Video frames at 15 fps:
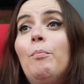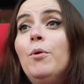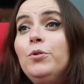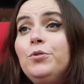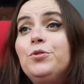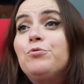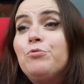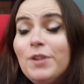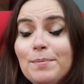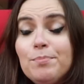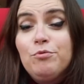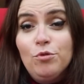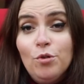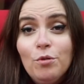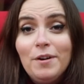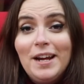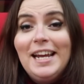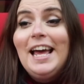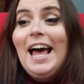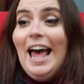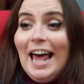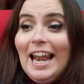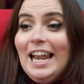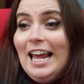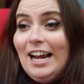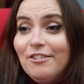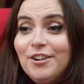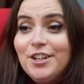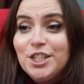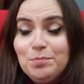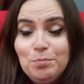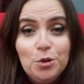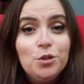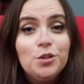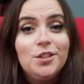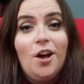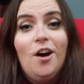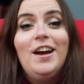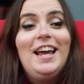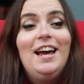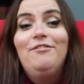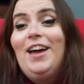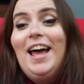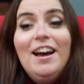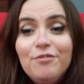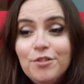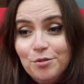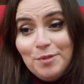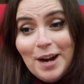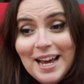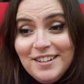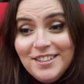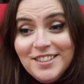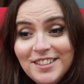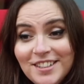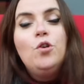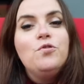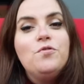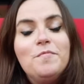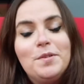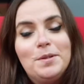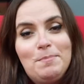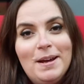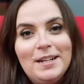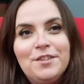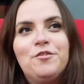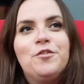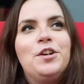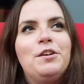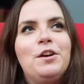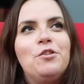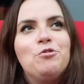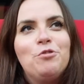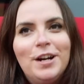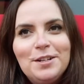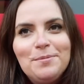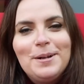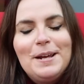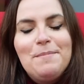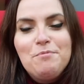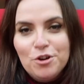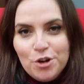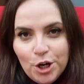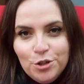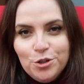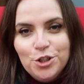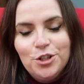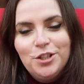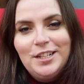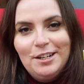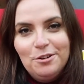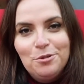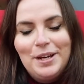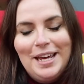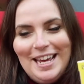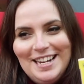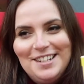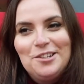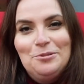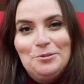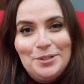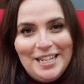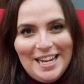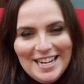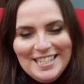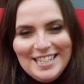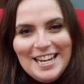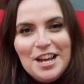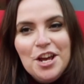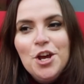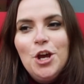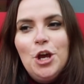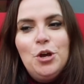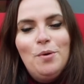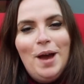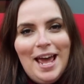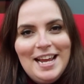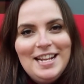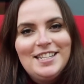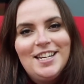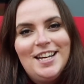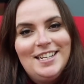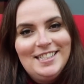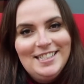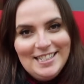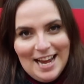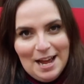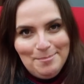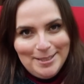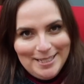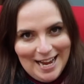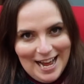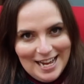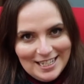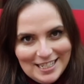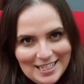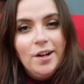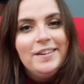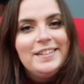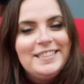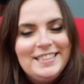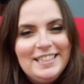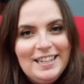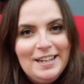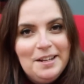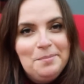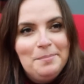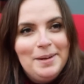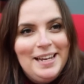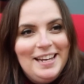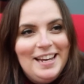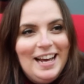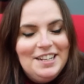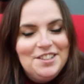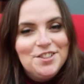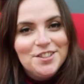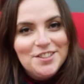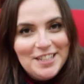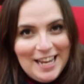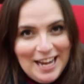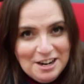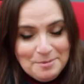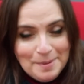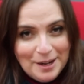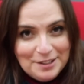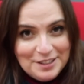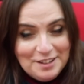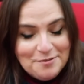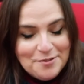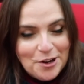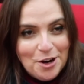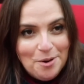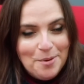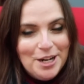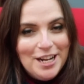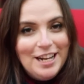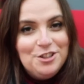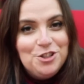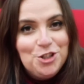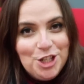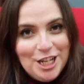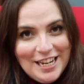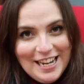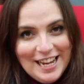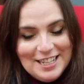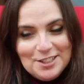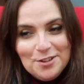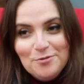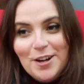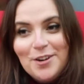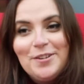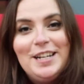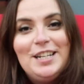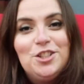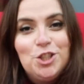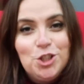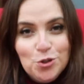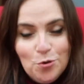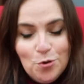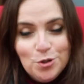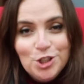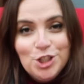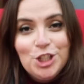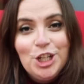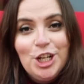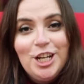most rip-roaring, hilarious books I have ever read, told from the perspective of an incredibly precocious little kid called Kitty, who hates her stepdad, who likes to eat meat and doesn't care about the environment, and she is a very staunch,